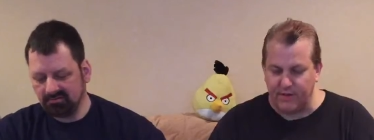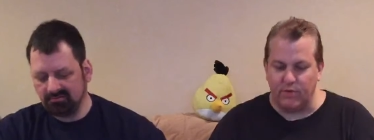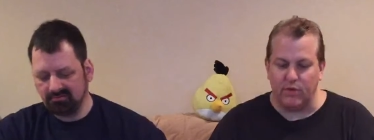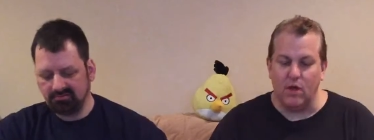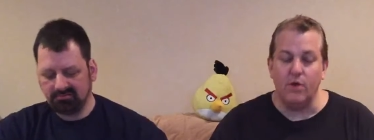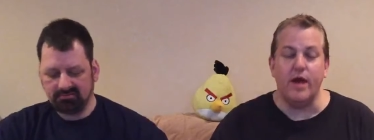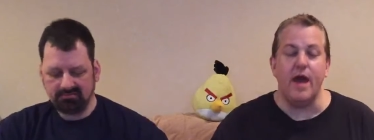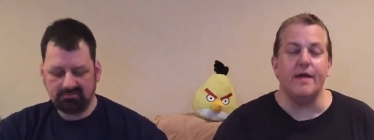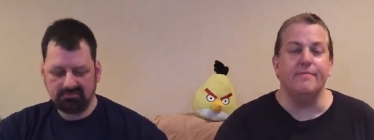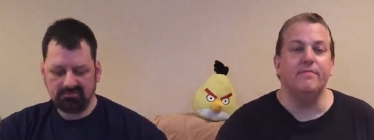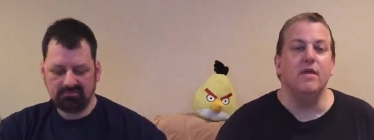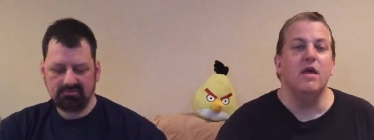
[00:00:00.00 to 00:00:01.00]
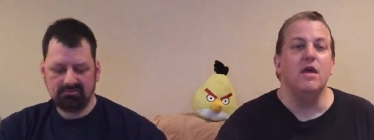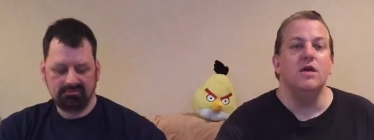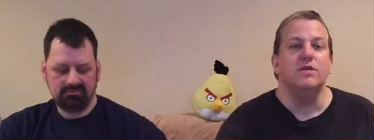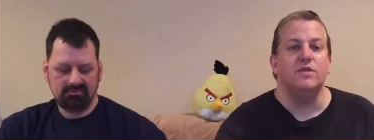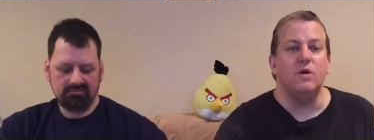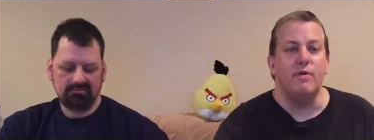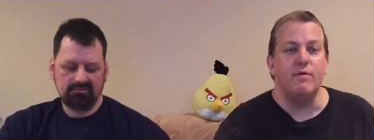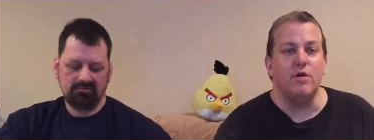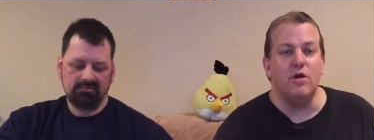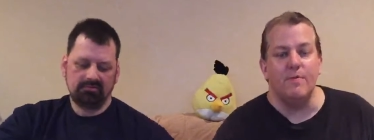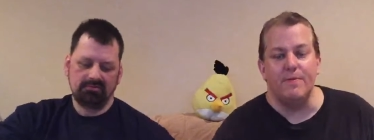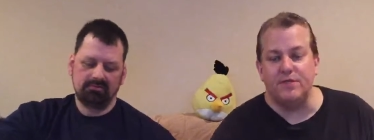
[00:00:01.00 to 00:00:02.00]
Speaker 1: the world. Okay. So we were
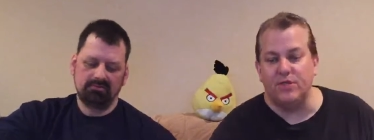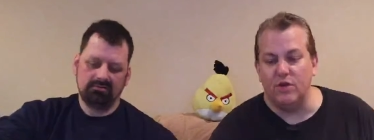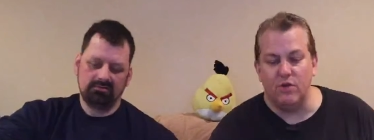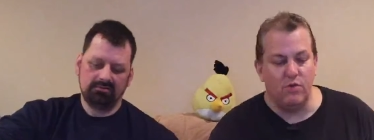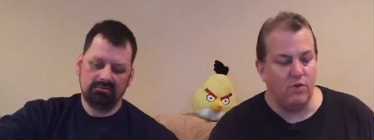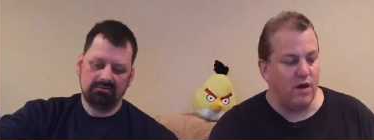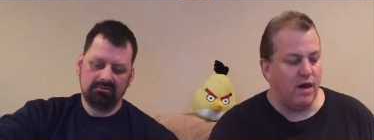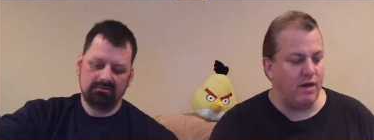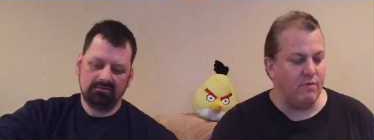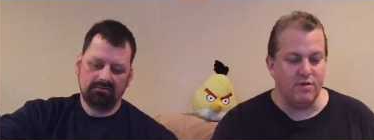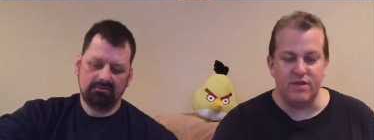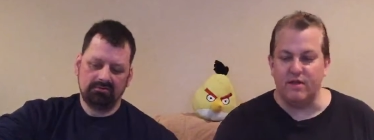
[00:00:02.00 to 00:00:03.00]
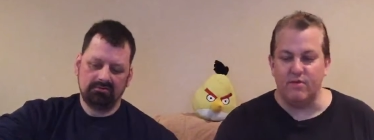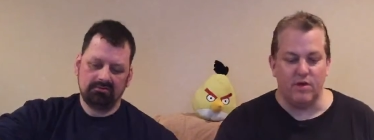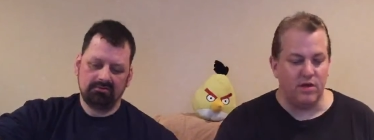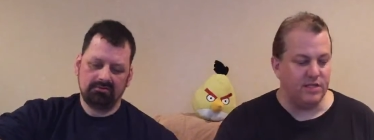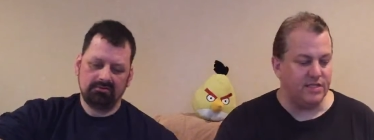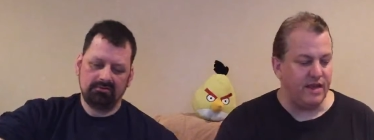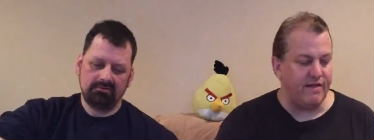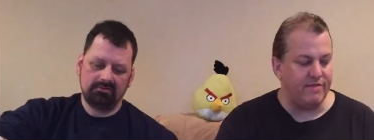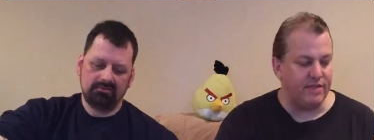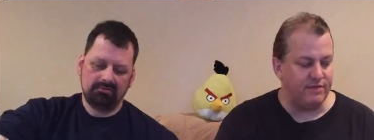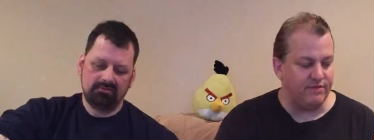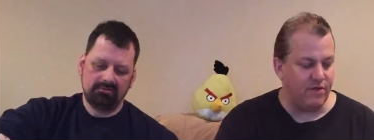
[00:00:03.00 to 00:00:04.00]
going to open 2. We're thinking we're going to save
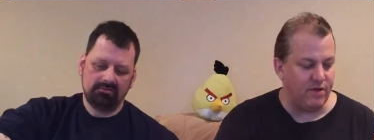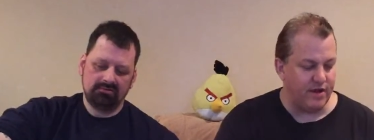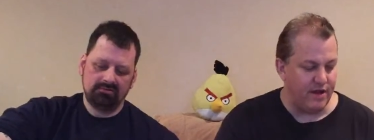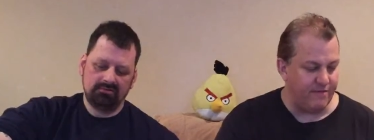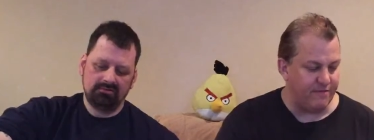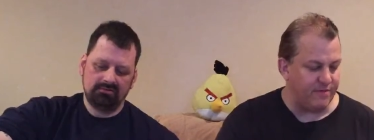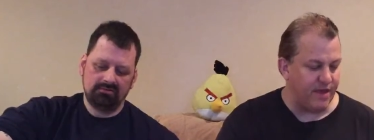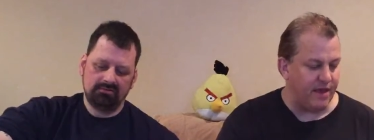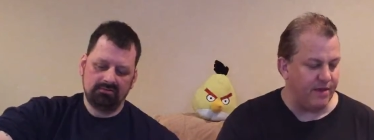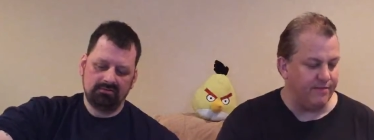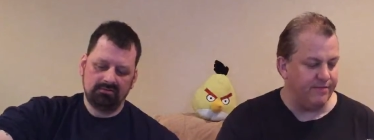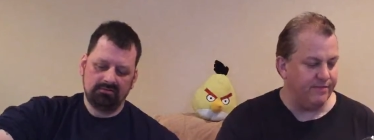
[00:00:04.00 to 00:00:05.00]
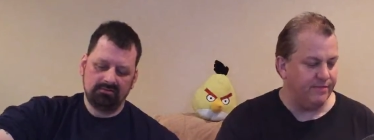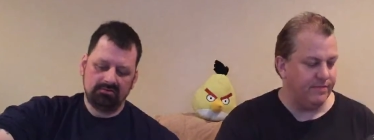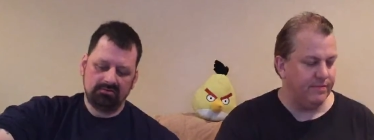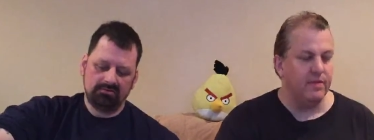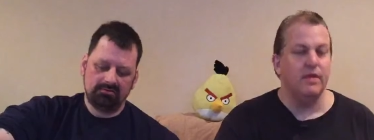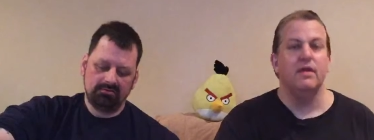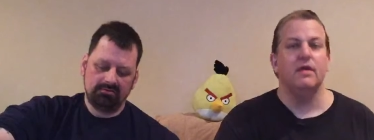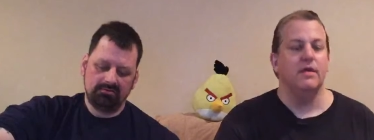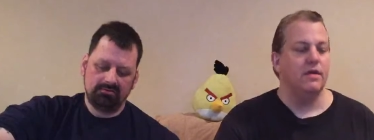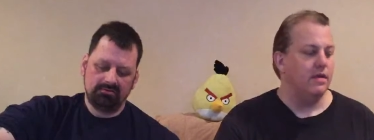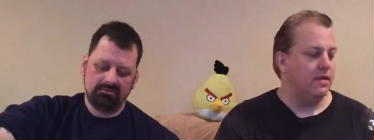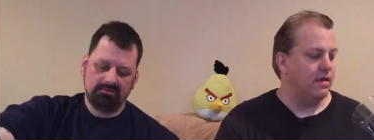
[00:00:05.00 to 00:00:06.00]
this for a year from now.
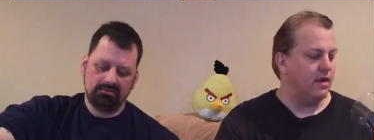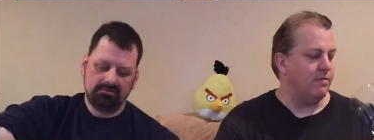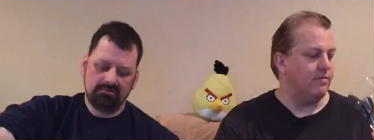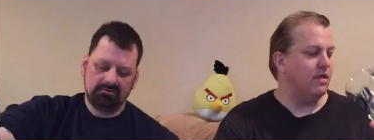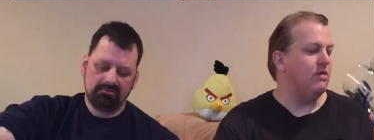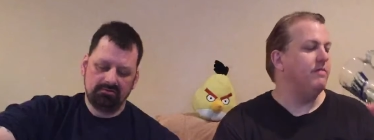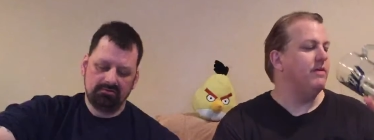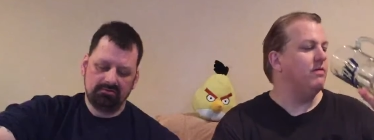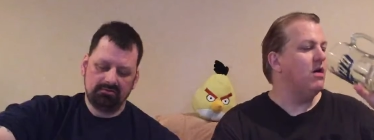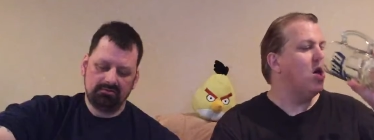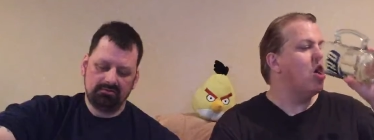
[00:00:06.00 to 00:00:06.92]
Oh, well, boo.